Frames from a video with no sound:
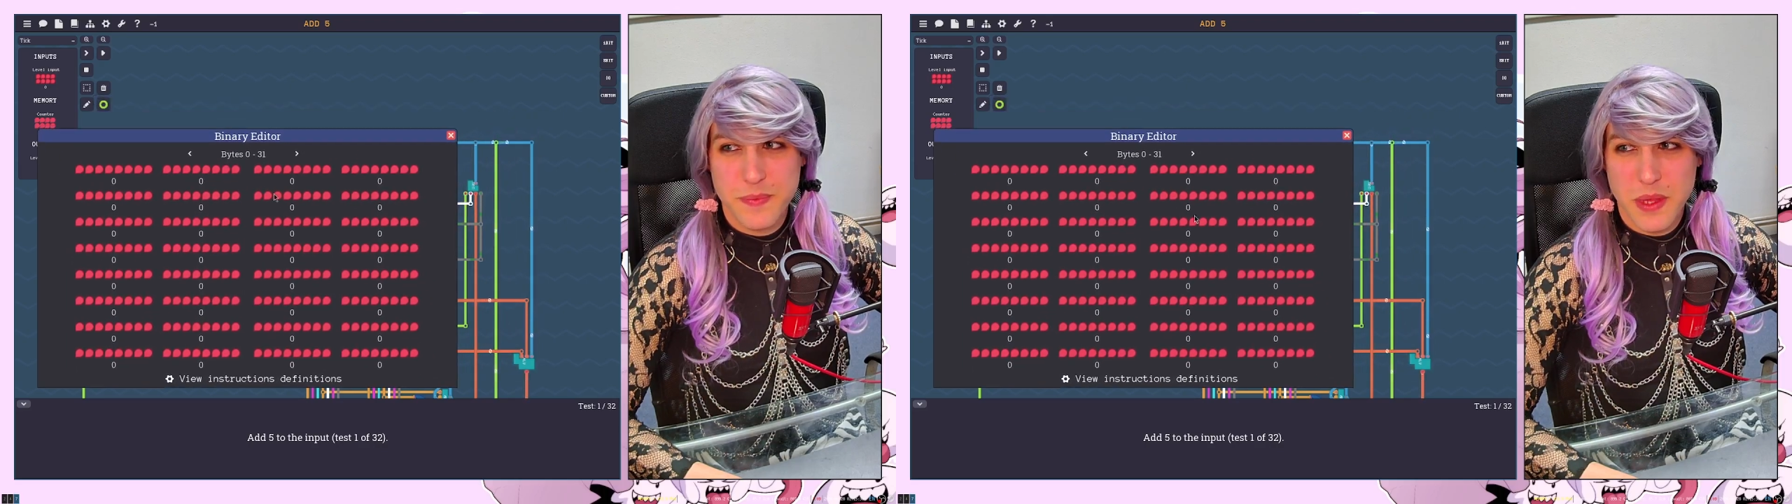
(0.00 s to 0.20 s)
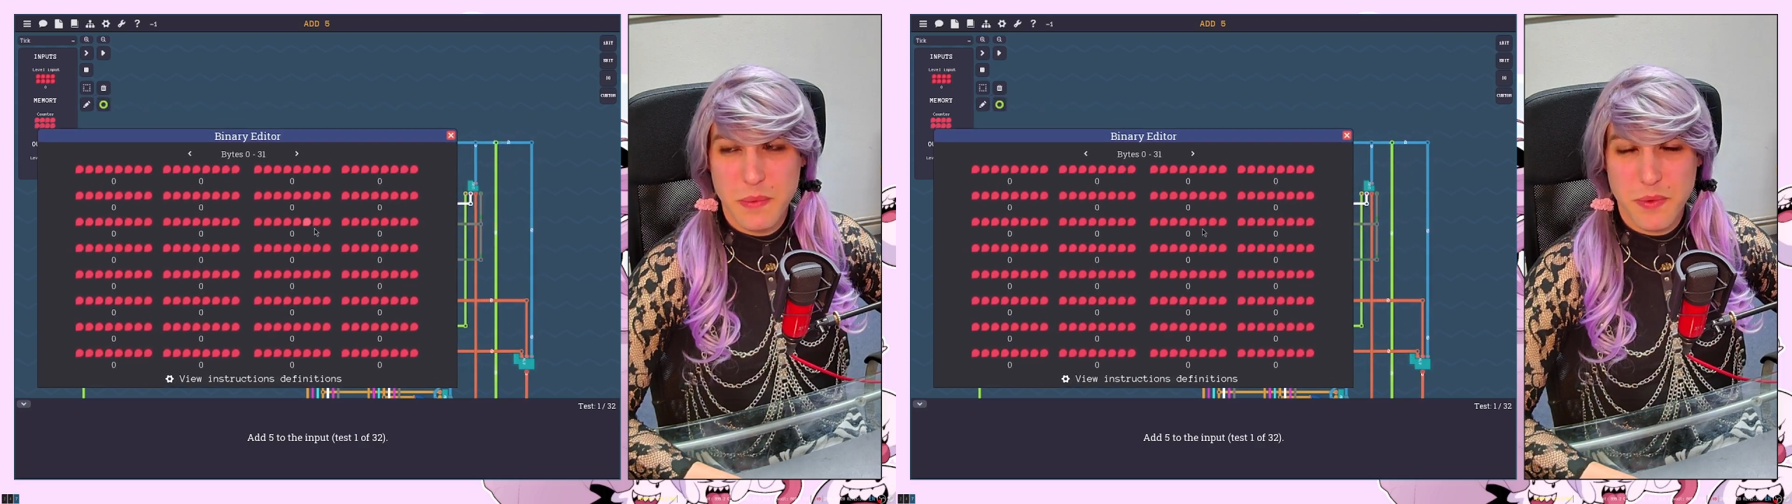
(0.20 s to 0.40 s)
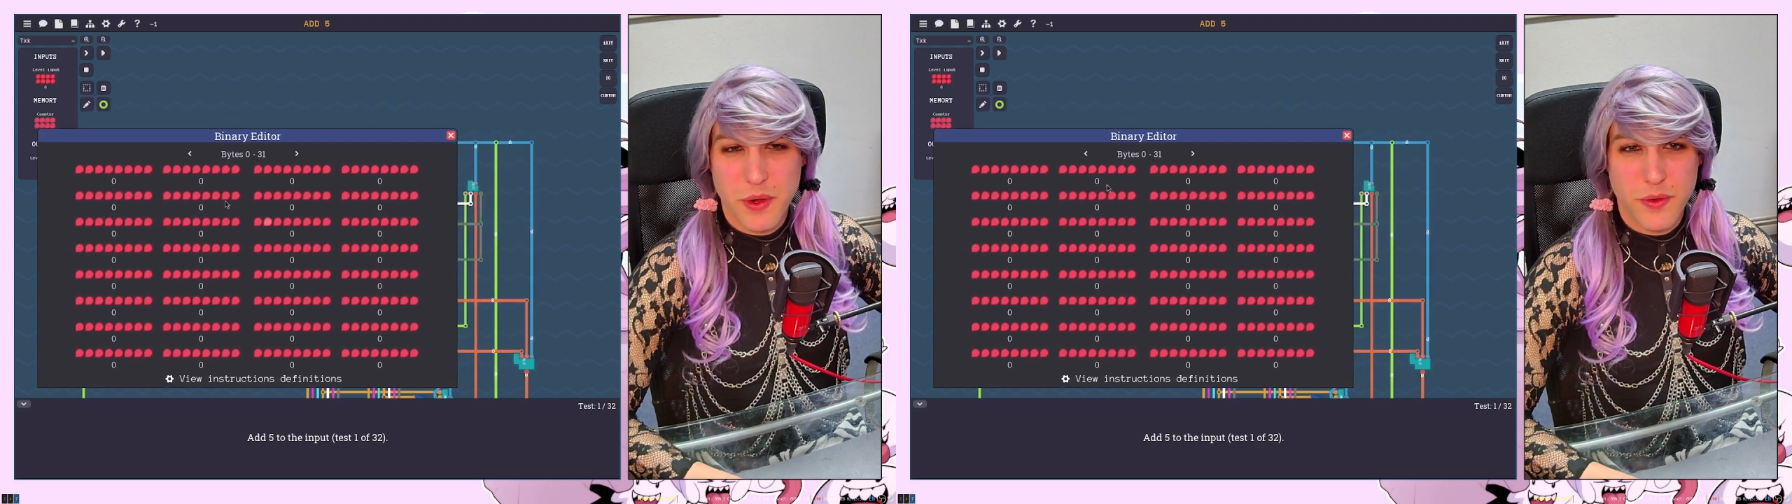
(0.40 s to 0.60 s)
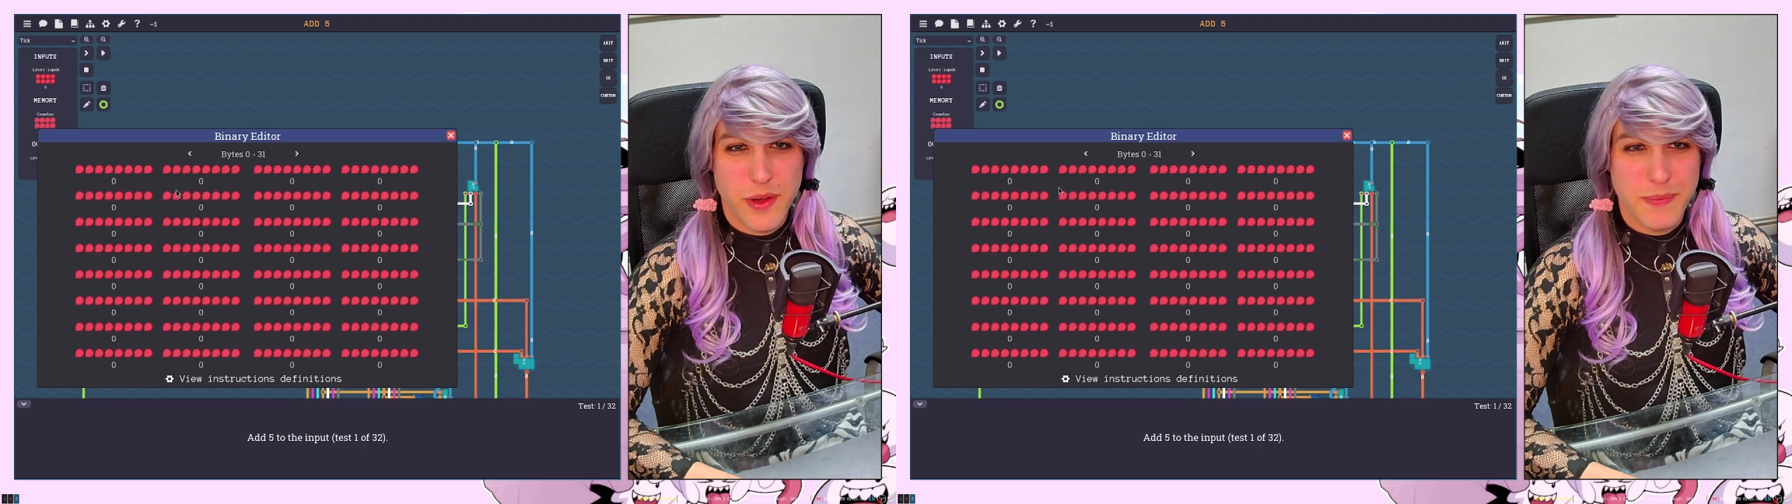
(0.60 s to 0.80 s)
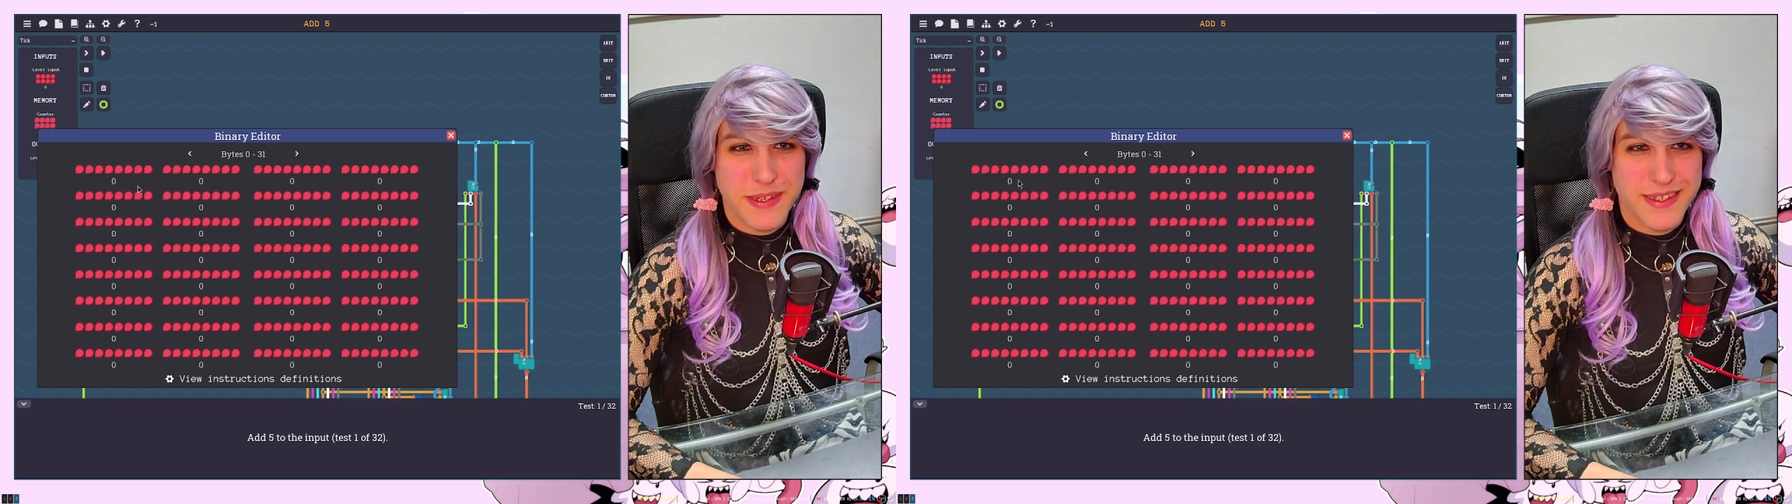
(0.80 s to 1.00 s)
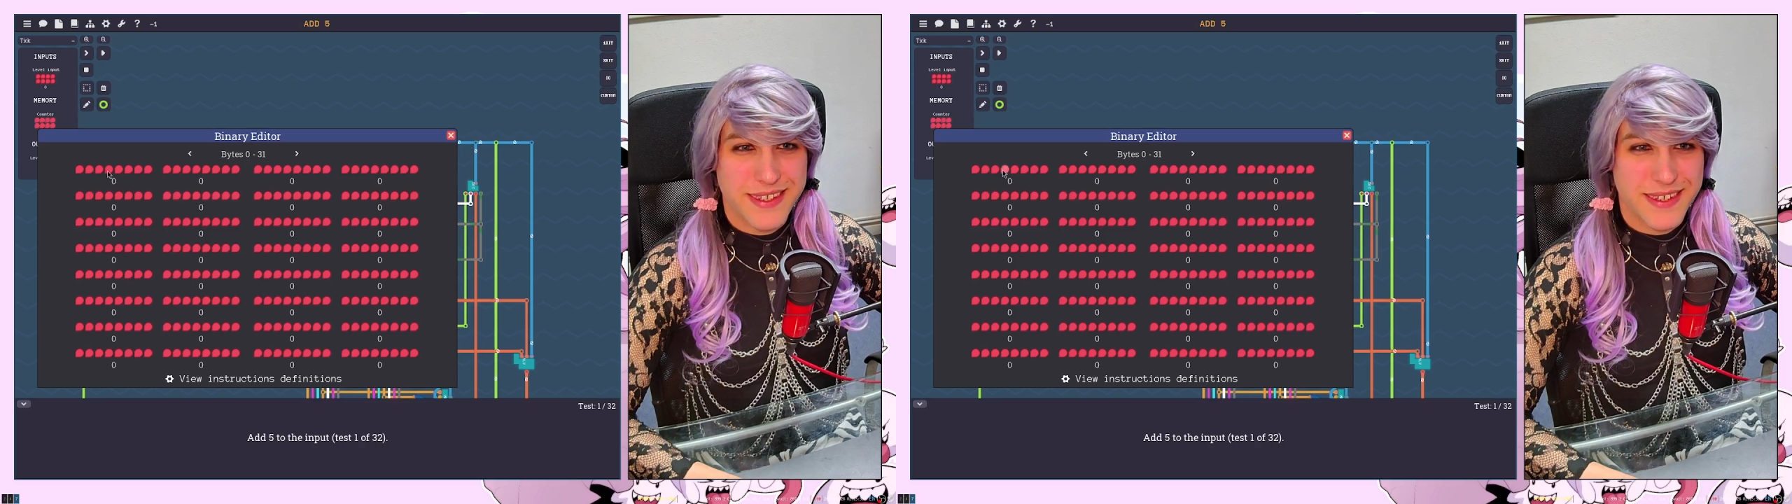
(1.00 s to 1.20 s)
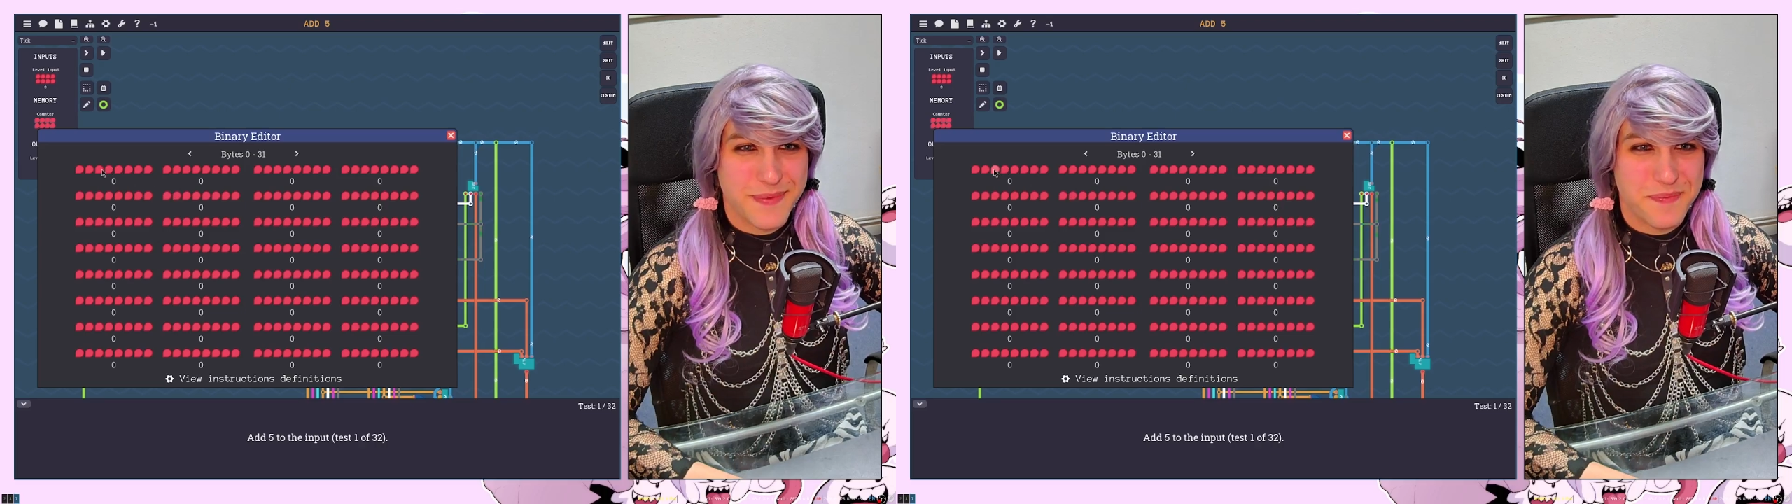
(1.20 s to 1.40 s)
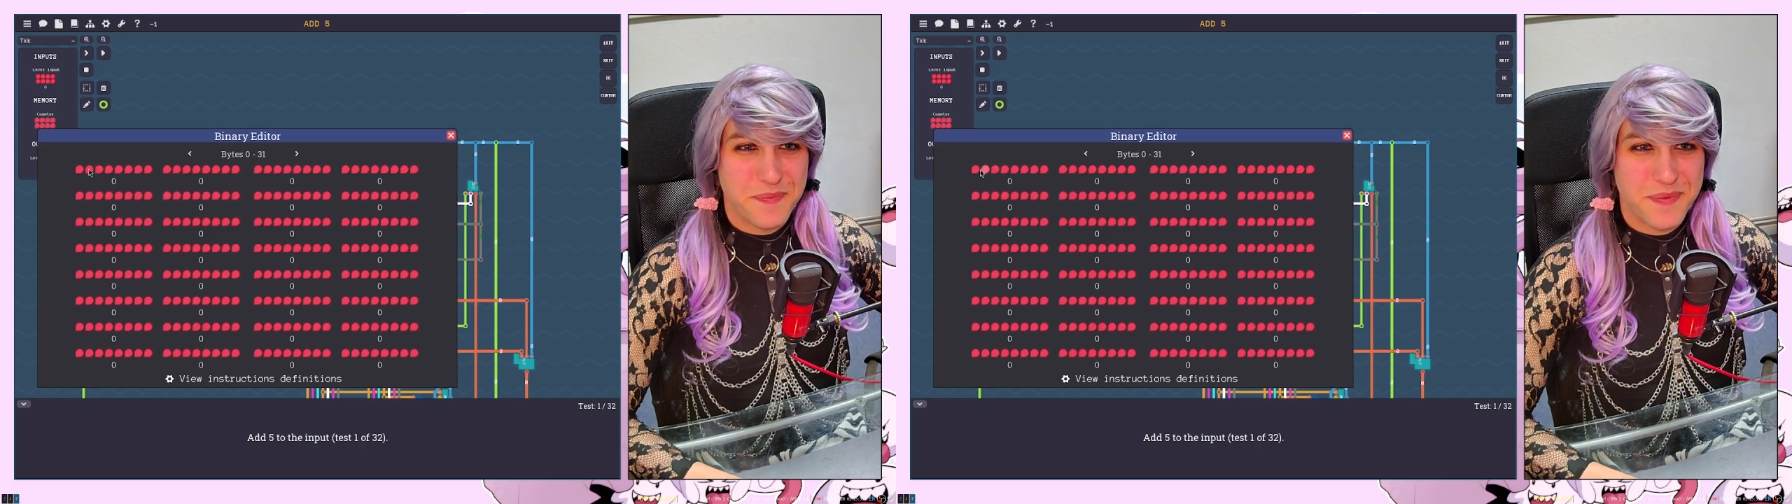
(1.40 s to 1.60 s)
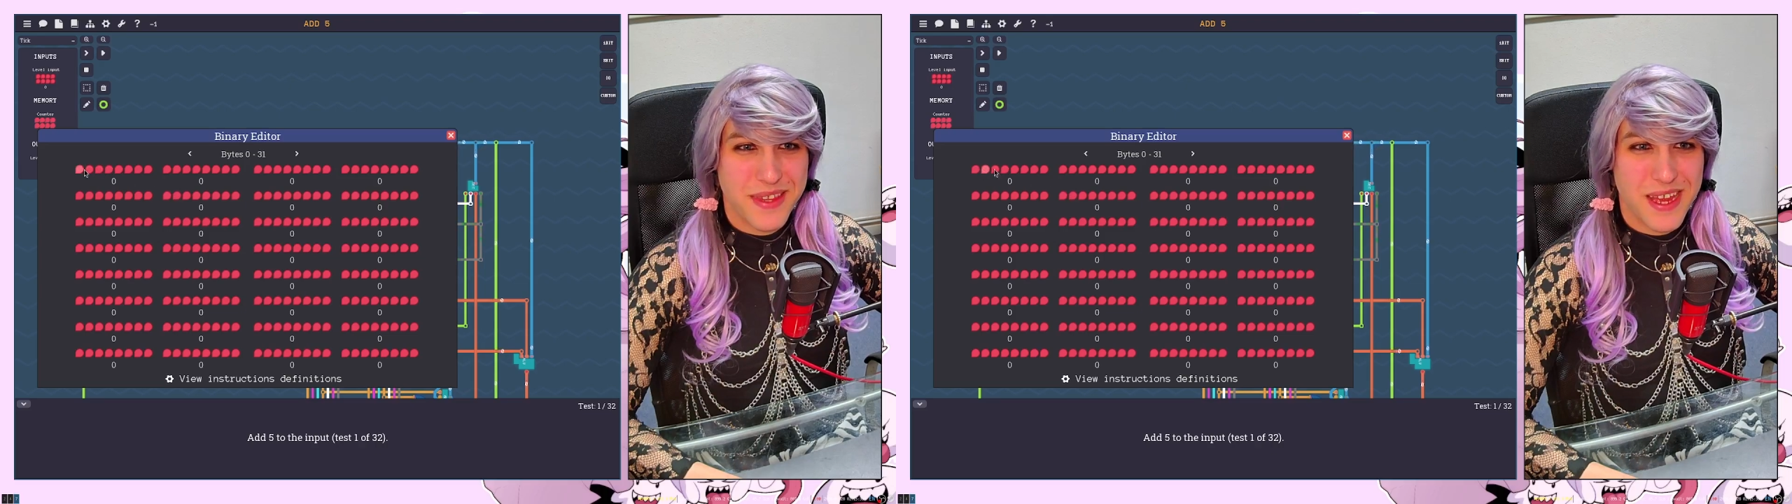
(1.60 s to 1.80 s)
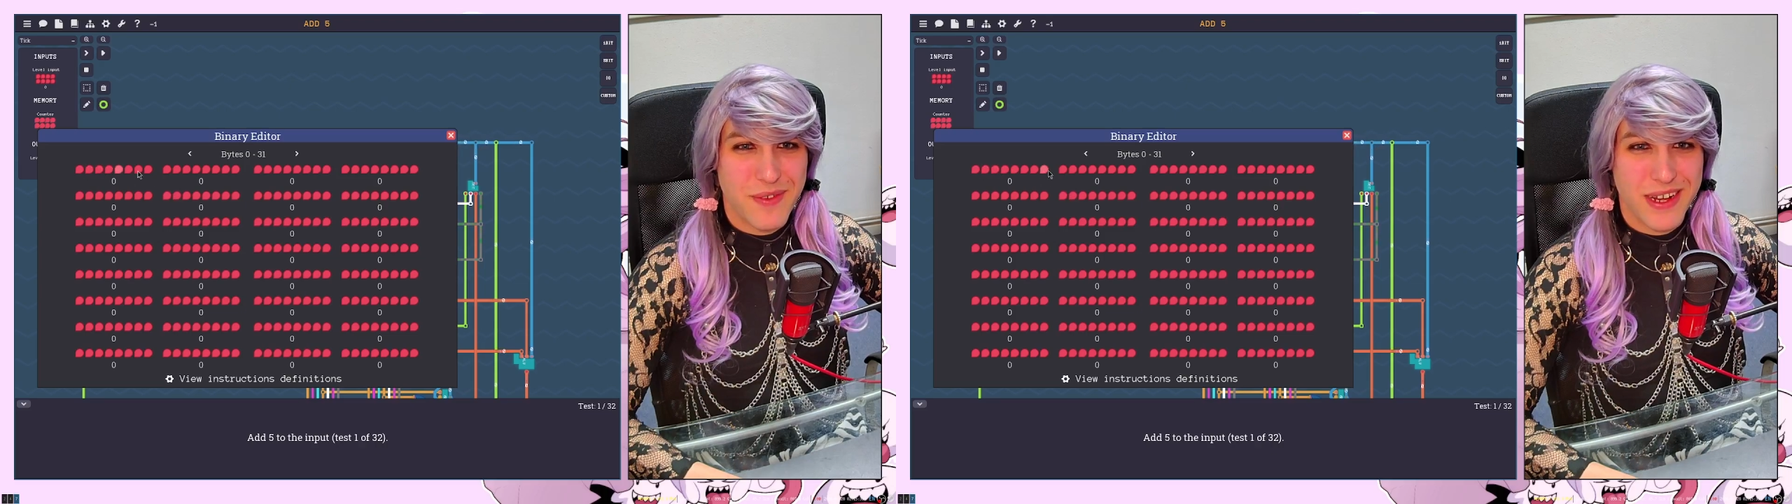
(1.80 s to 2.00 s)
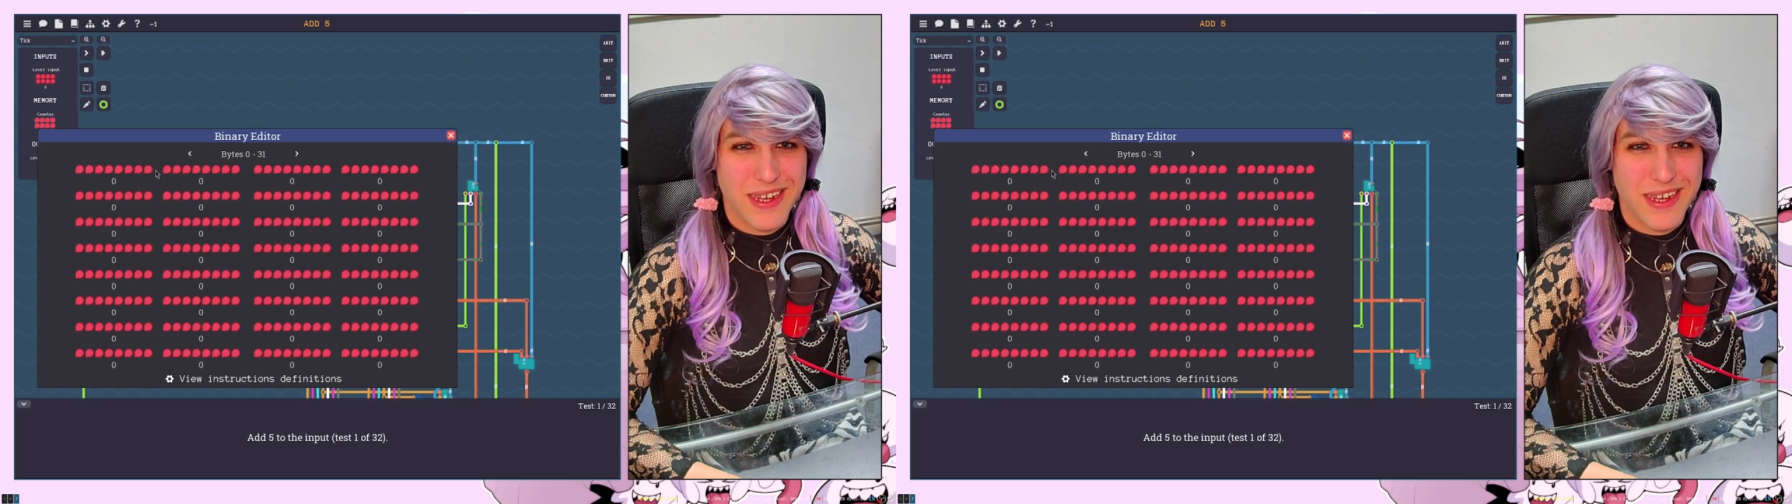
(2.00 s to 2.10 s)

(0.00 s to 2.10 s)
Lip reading: program it directly